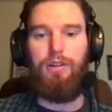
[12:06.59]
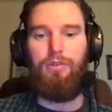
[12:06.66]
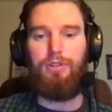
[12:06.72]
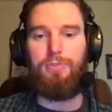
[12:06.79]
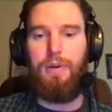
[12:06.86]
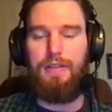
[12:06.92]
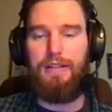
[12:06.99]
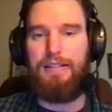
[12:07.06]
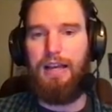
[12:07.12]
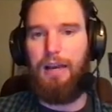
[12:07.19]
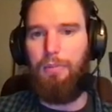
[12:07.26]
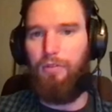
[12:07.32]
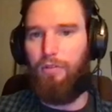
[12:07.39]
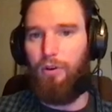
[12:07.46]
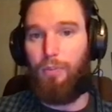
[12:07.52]
respect the
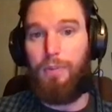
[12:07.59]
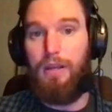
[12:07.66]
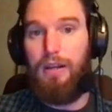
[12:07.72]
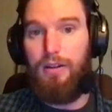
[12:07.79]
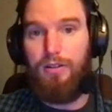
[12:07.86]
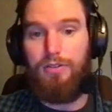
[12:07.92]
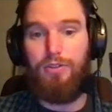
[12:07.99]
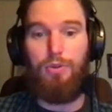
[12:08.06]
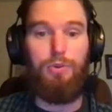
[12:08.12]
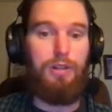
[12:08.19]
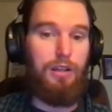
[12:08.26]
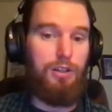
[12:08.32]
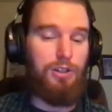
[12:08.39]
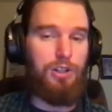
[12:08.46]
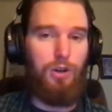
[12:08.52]
time of your peers who
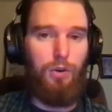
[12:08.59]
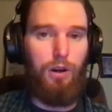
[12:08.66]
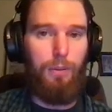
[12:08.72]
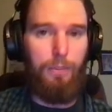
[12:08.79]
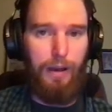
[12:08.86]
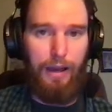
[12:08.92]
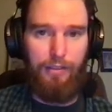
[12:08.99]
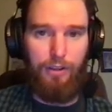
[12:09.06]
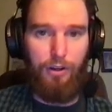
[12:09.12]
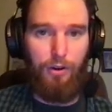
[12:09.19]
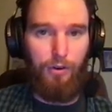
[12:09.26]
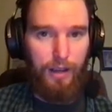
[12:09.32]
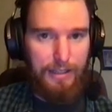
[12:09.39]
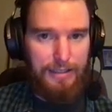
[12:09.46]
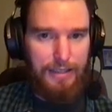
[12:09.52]
did show up at the
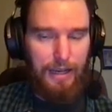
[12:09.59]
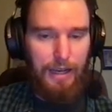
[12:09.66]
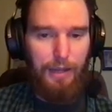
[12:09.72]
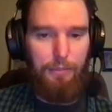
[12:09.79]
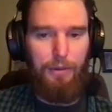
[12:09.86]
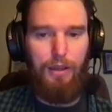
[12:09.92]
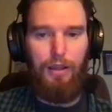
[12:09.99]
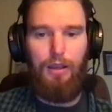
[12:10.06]
correct time.